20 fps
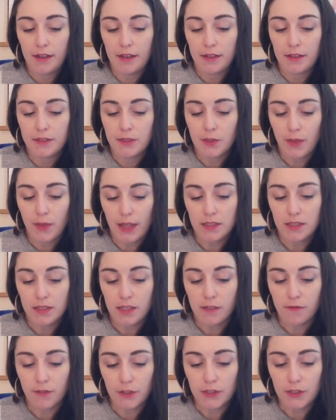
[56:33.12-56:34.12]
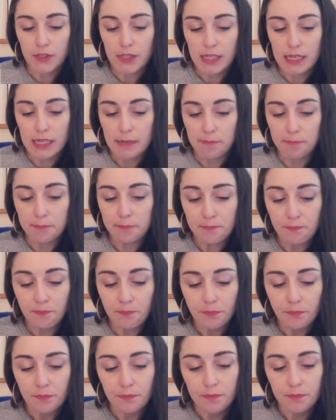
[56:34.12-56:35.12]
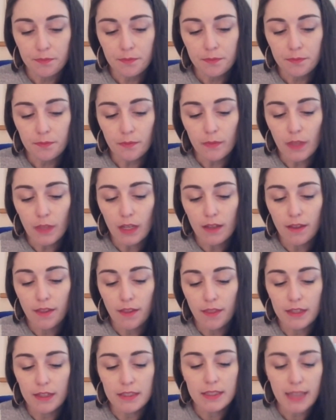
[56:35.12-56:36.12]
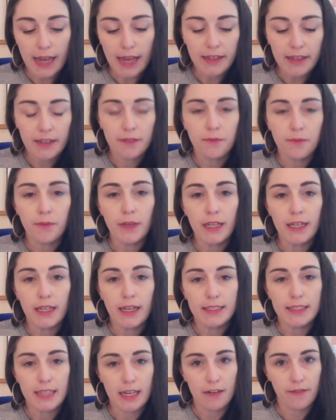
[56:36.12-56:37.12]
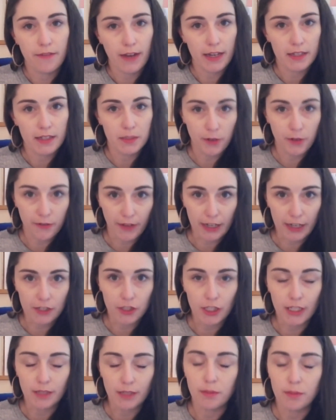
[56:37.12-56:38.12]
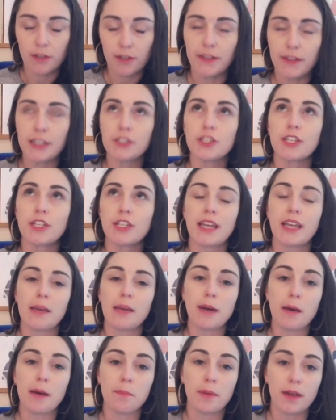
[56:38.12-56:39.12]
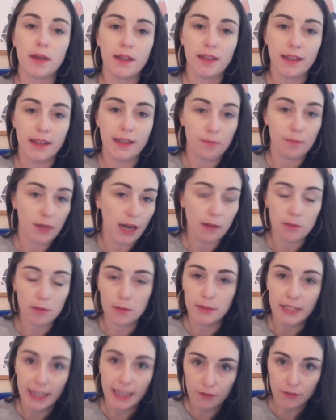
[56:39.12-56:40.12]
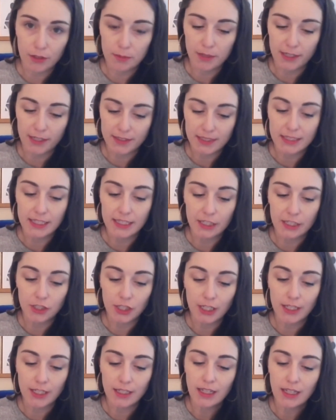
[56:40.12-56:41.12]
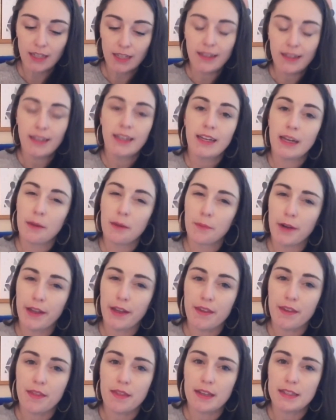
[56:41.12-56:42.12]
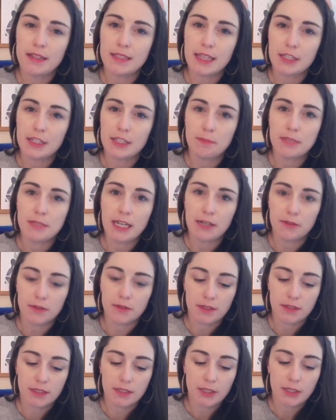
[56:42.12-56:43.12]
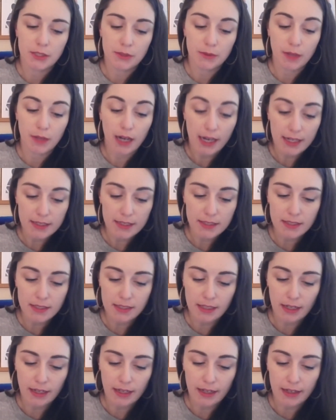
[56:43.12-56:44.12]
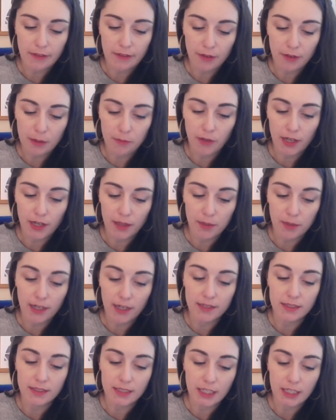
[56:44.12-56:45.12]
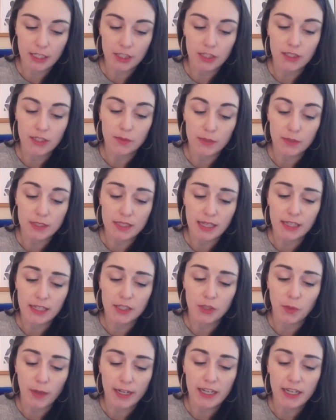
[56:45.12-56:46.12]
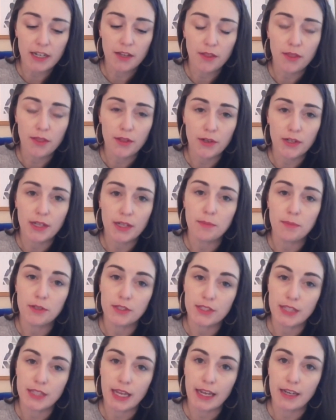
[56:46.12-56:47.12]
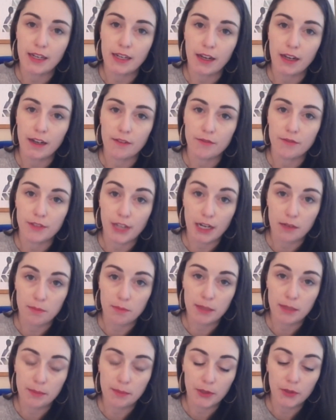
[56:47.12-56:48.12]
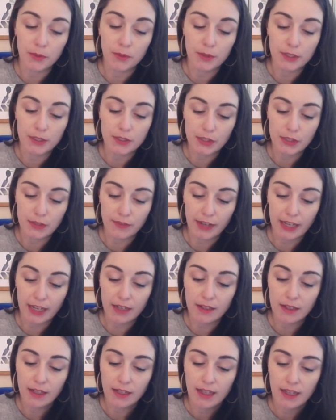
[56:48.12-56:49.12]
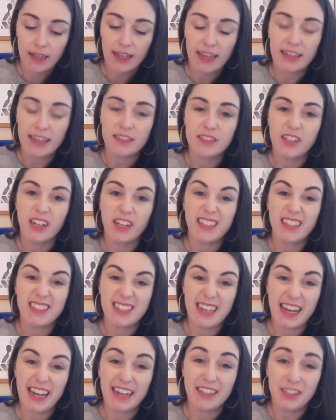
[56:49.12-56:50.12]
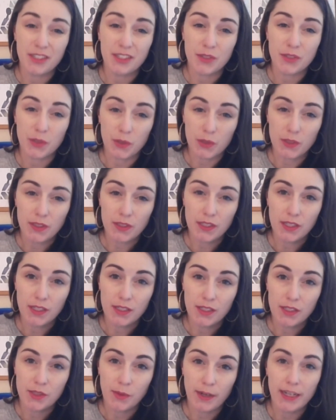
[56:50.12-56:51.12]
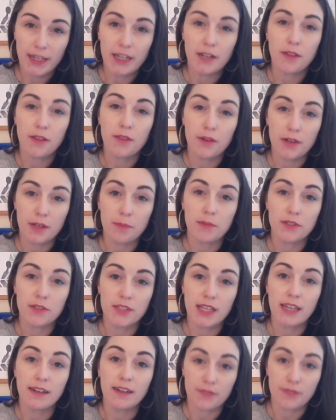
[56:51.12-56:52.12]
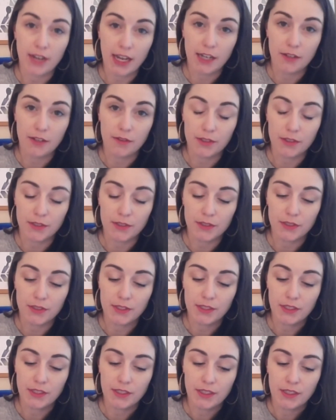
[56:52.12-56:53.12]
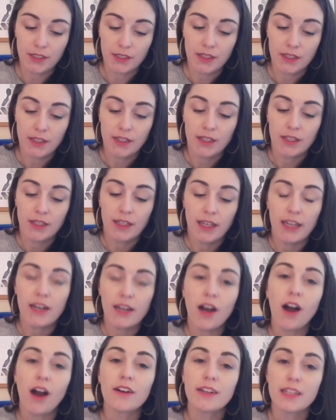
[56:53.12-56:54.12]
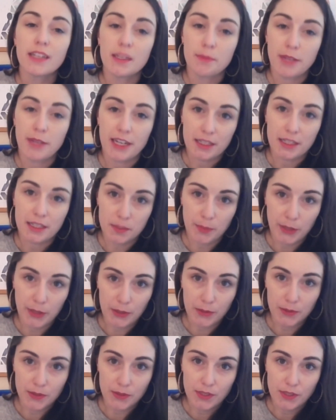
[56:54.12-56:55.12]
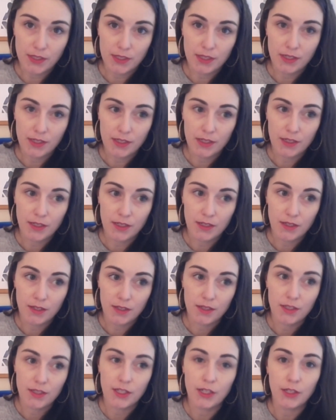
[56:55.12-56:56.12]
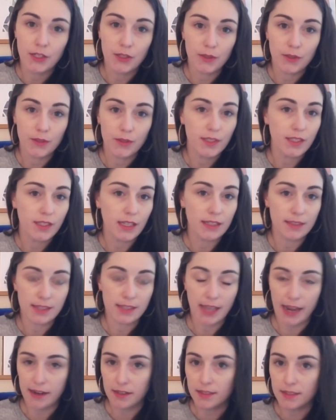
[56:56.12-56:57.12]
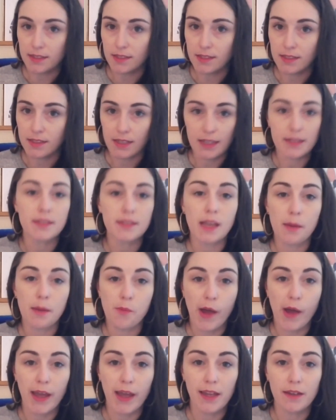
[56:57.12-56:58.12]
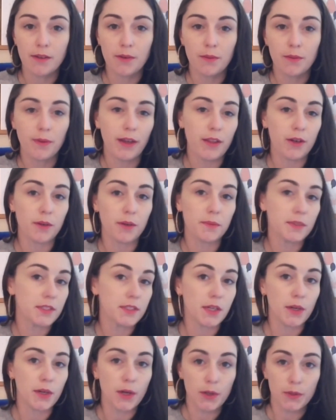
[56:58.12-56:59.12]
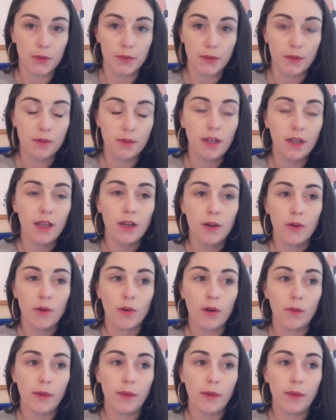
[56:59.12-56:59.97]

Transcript: so that's the first theme. The second we identified is prevention. Prevention came up in probably every presentation. And one of the things that jumped out to us from one of the presentations was that 20 to 30% of young people who were surveyed as young as nine years old, 20 to 30% of nine year olds, had already been exposed to nudes and sexts in some way, whether it was their own or